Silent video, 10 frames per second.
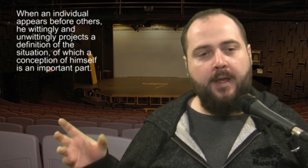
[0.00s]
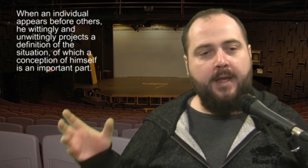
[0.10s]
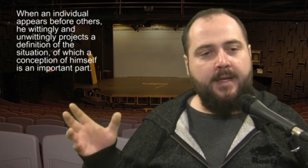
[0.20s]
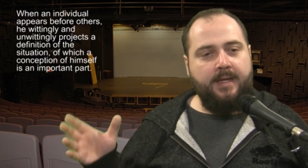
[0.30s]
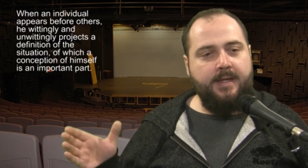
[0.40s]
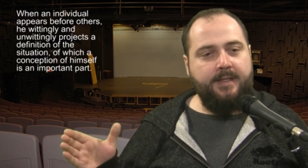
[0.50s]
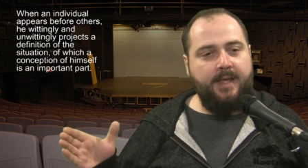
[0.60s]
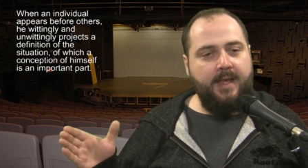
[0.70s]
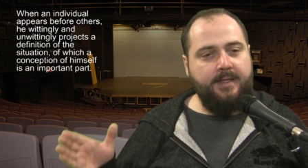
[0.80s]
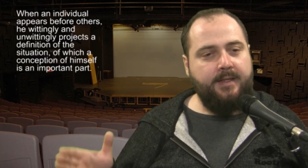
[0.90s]
He
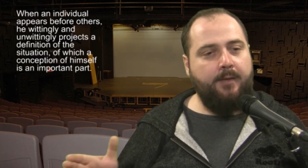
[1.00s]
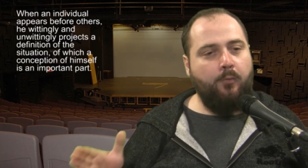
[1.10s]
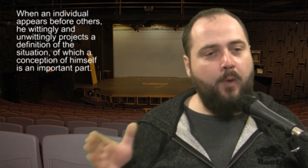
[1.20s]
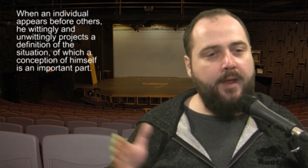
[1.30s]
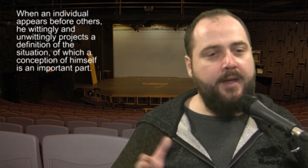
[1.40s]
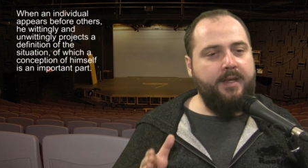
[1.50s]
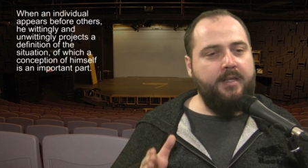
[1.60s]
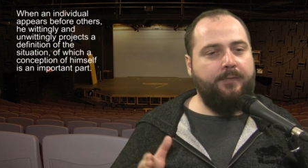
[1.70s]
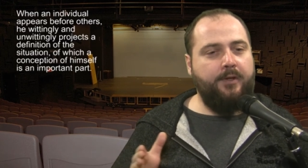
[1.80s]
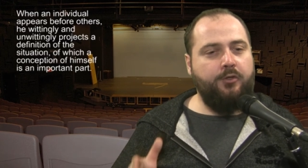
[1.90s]
says that when an
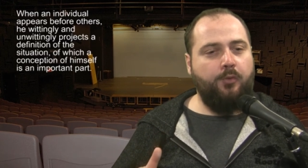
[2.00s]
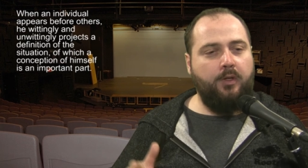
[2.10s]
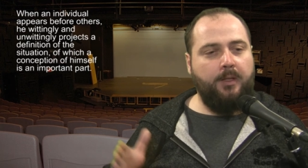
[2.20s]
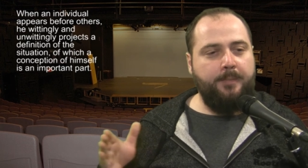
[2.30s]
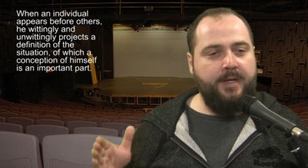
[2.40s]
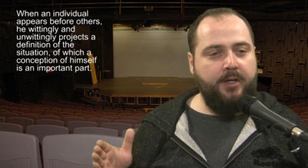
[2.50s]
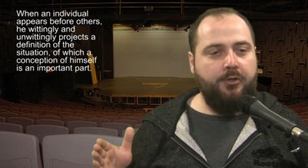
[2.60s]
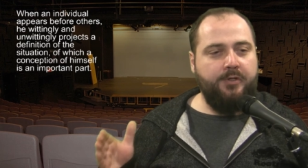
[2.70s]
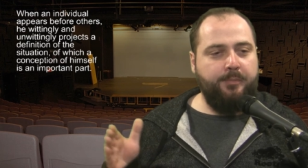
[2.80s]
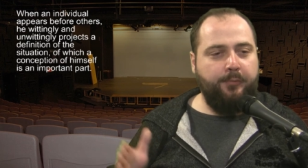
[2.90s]
individual
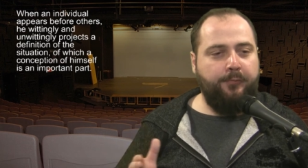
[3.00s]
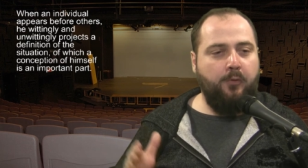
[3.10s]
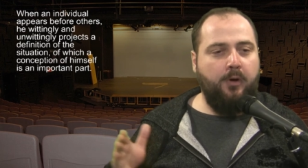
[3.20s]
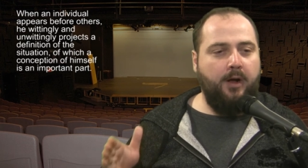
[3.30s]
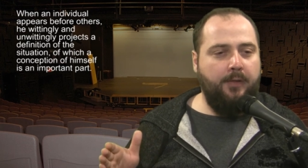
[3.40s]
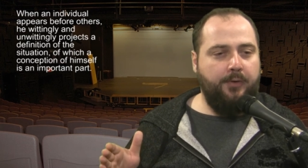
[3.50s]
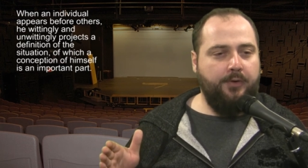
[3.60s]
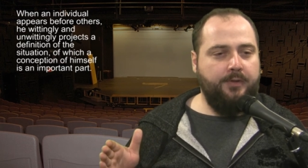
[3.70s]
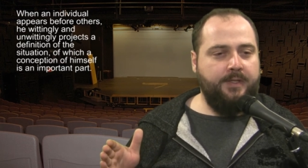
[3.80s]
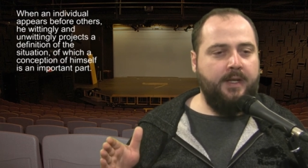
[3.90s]
appears before
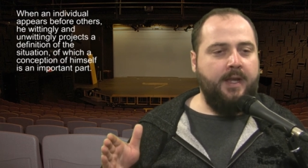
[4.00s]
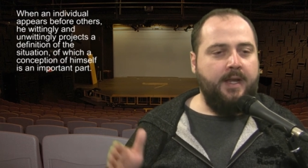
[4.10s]
others,